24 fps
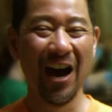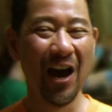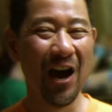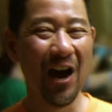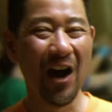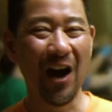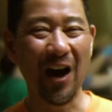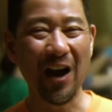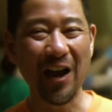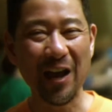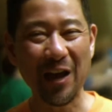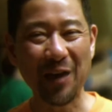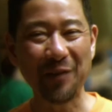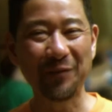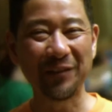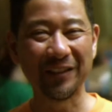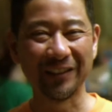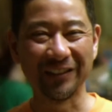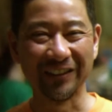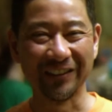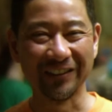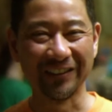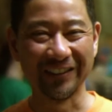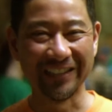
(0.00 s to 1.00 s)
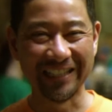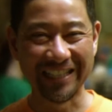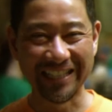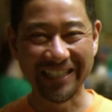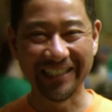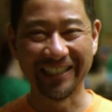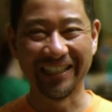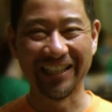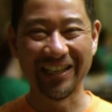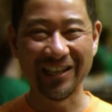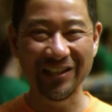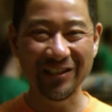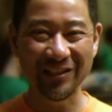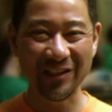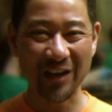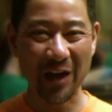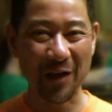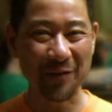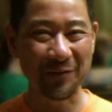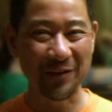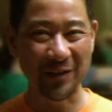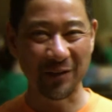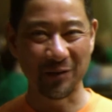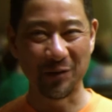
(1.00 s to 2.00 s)
I happen to lead this
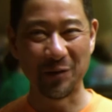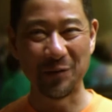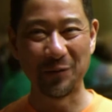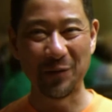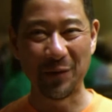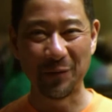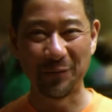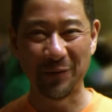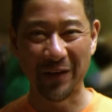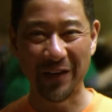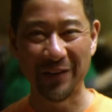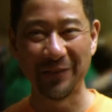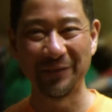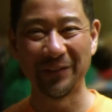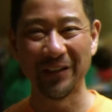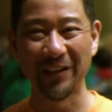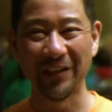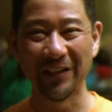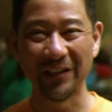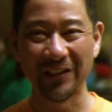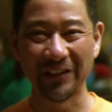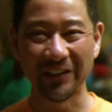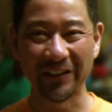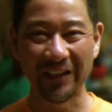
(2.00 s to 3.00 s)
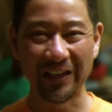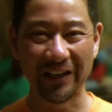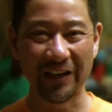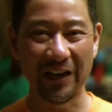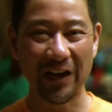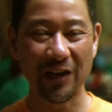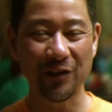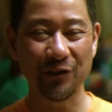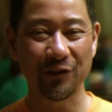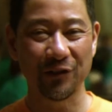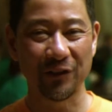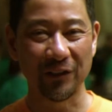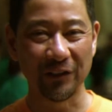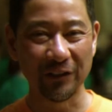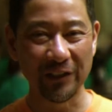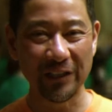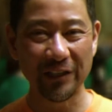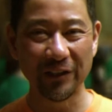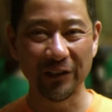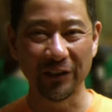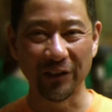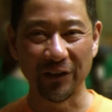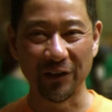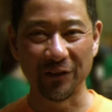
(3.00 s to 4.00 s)
happy group of people, and as the
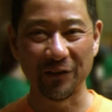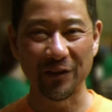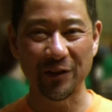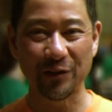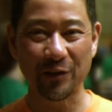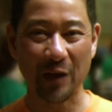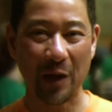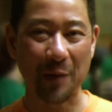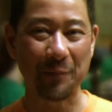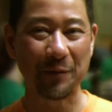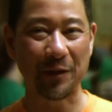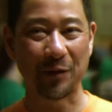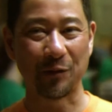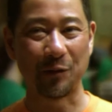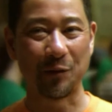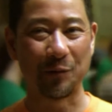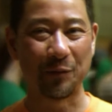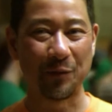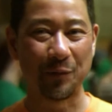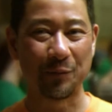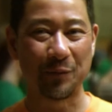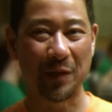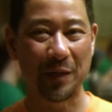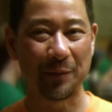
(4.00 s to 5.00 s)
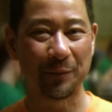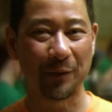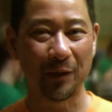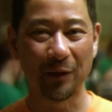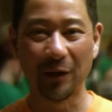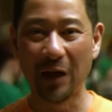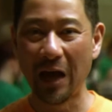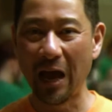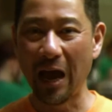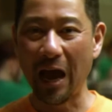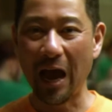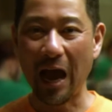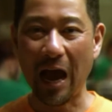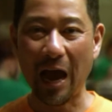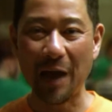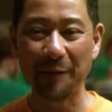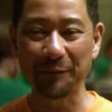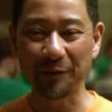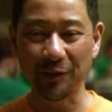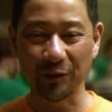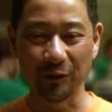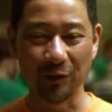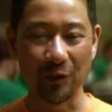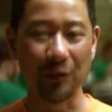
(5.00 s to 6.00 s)
leader of this happy group of people,
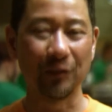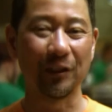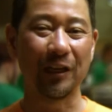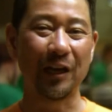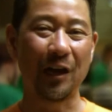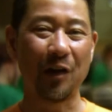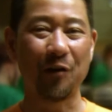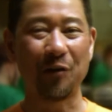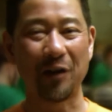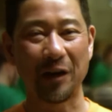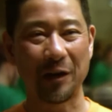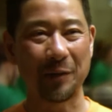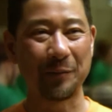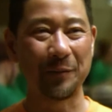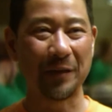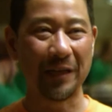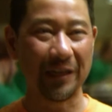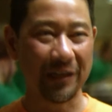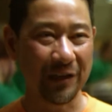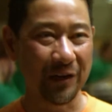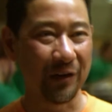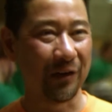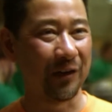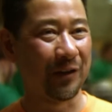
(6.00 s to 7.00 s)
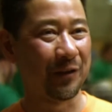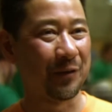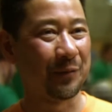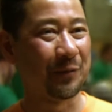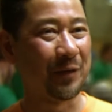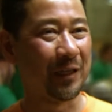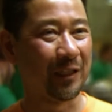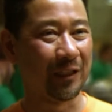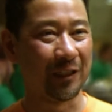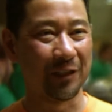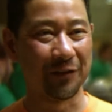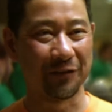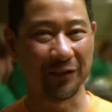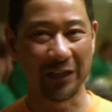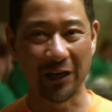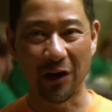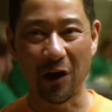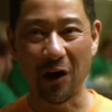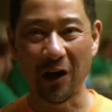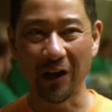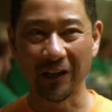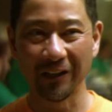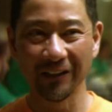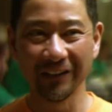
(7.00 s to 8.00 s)
absolutely I want to be here in the middle of it
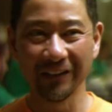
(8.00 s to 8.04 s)
all.